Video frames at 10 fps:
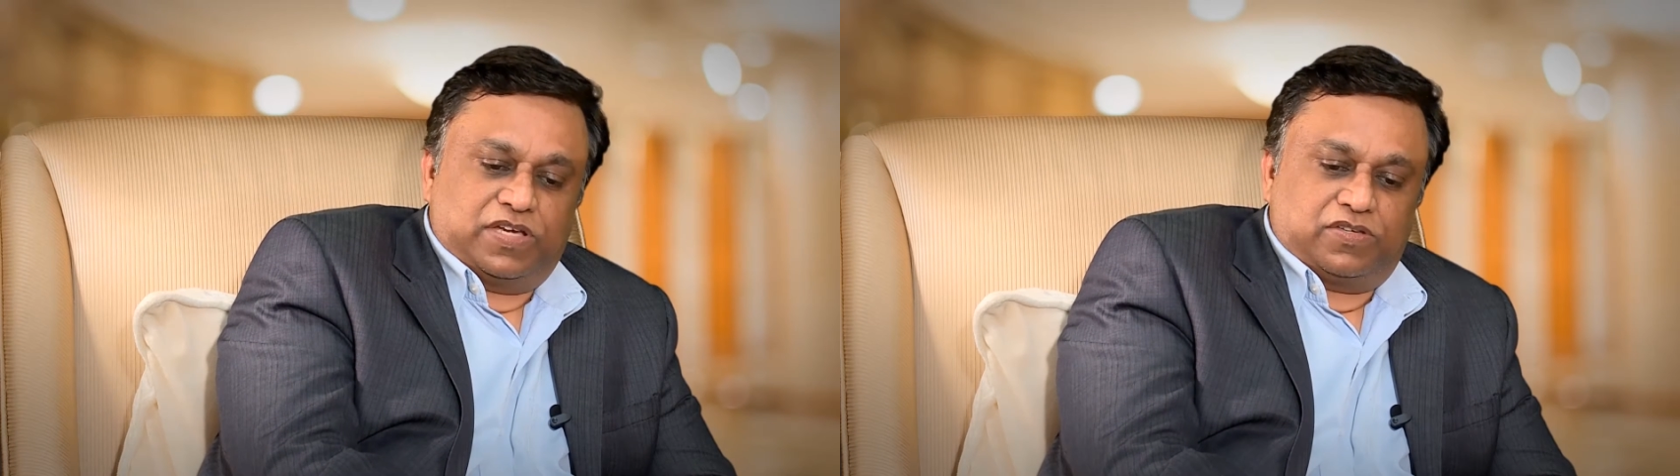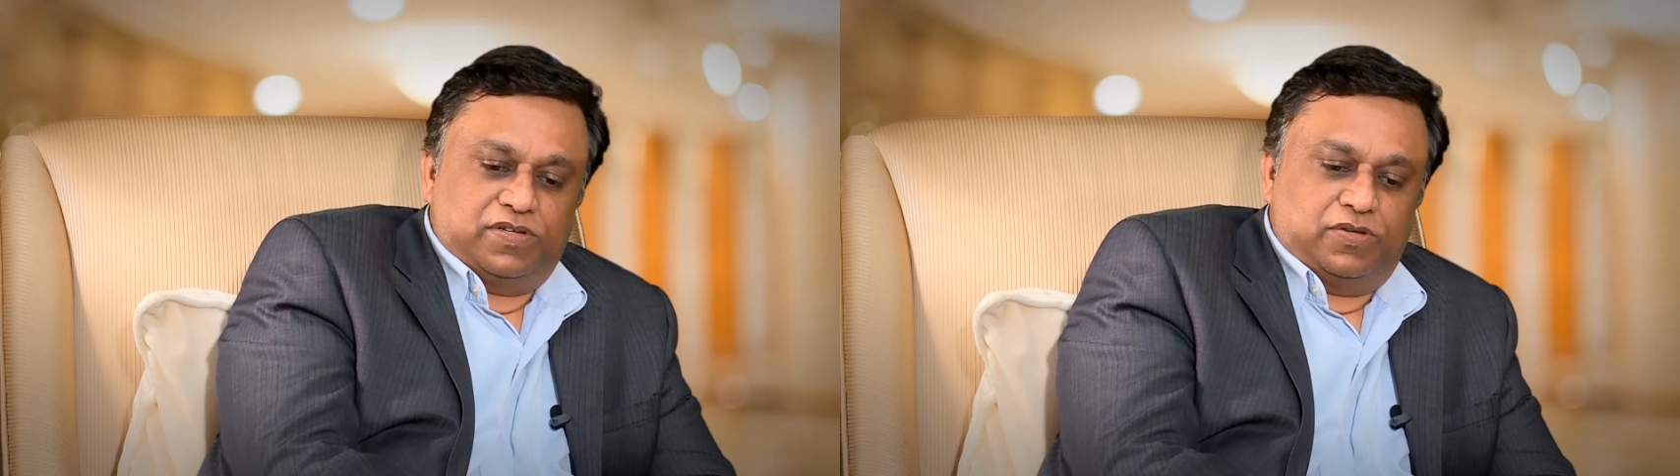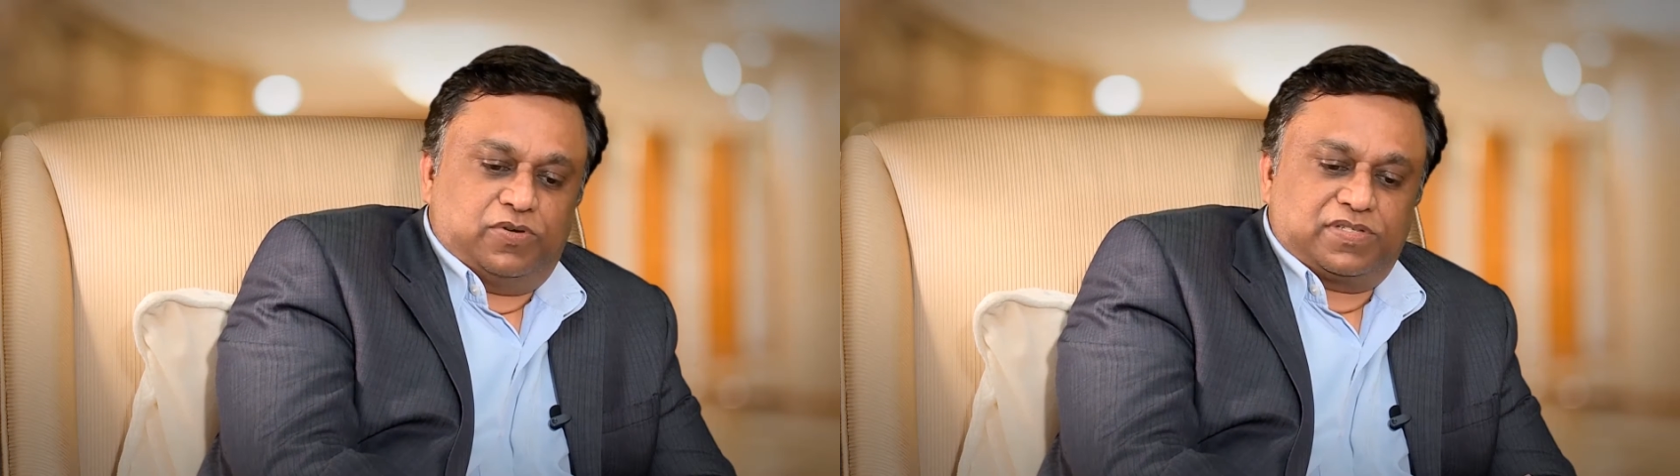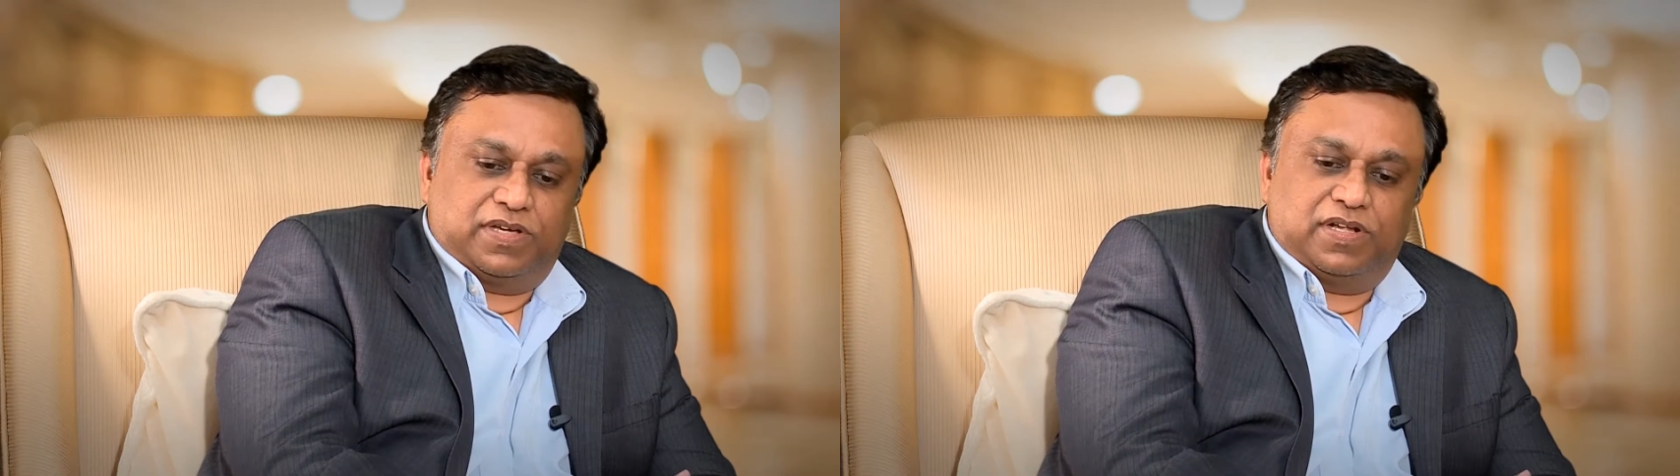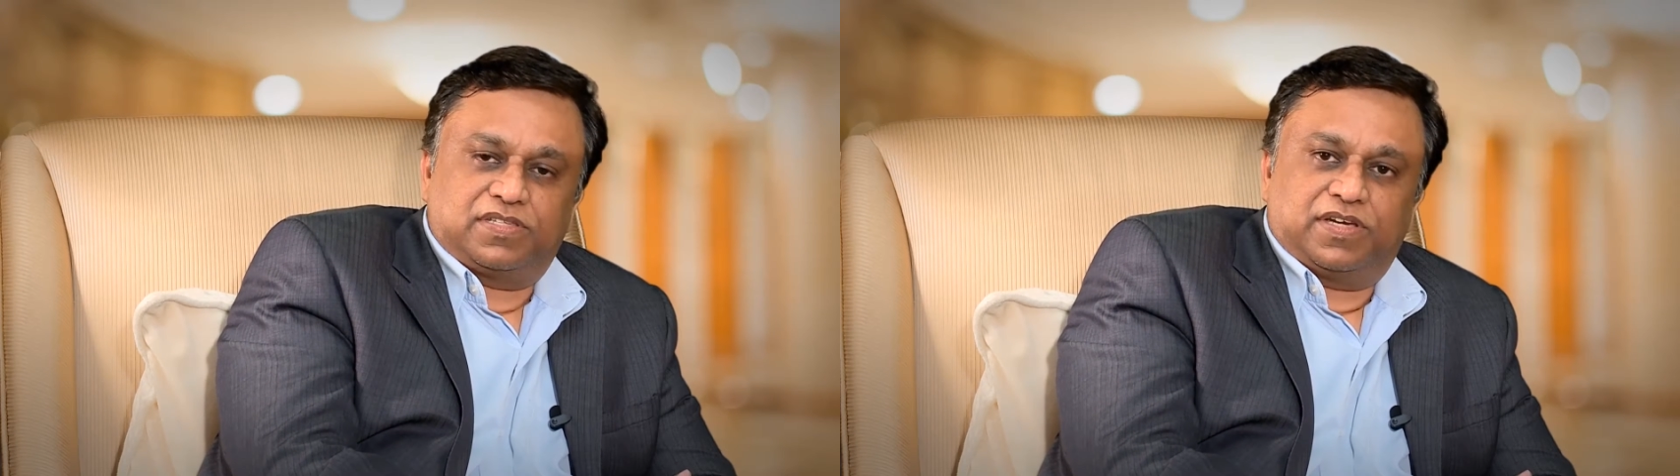actually do a
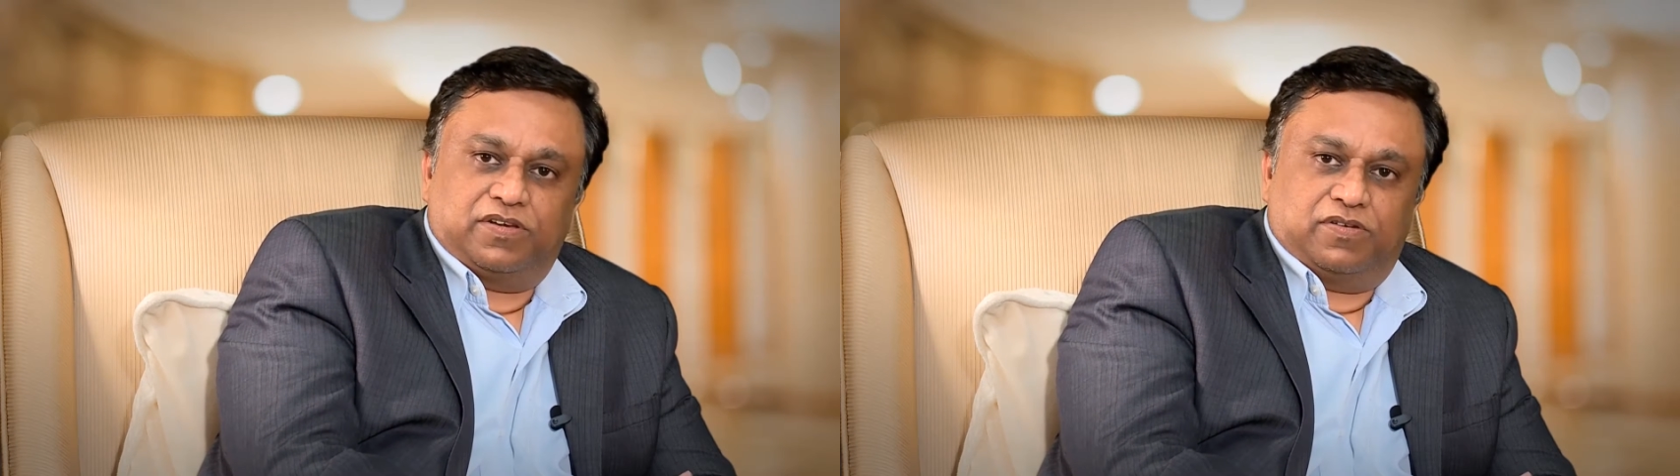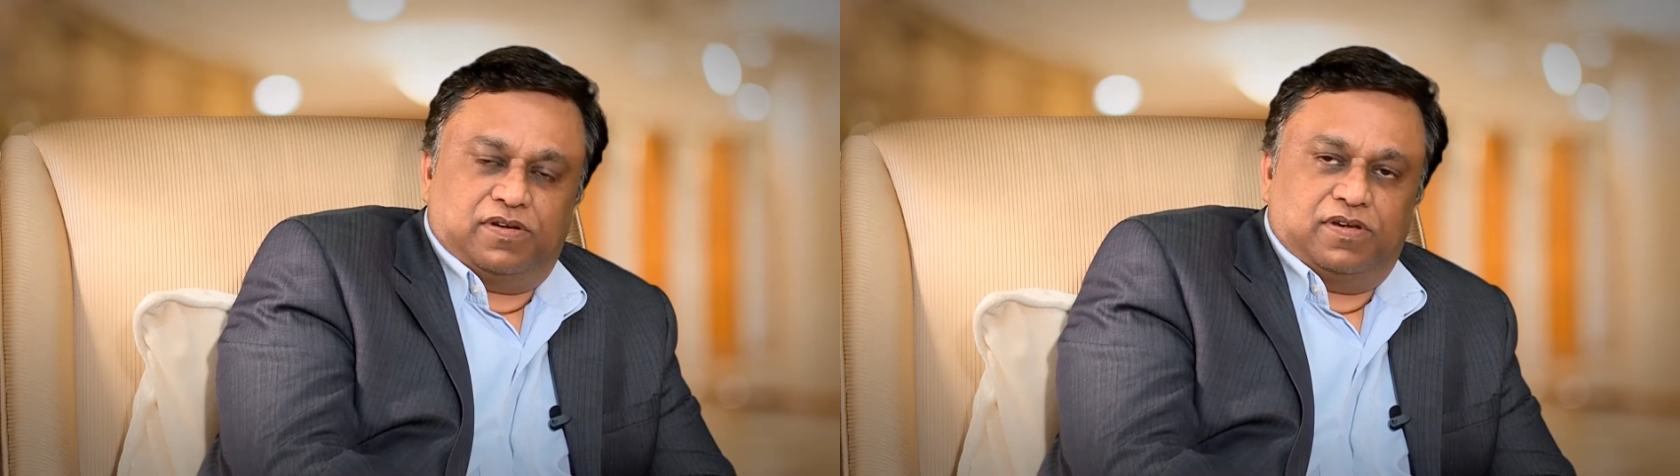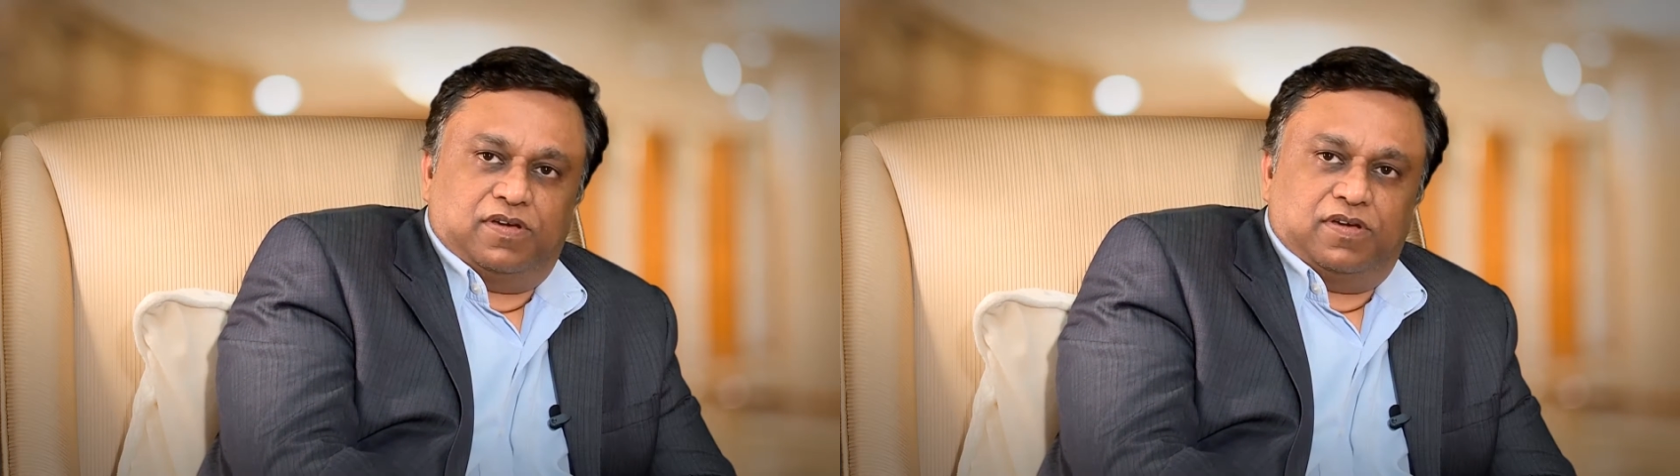single sign-on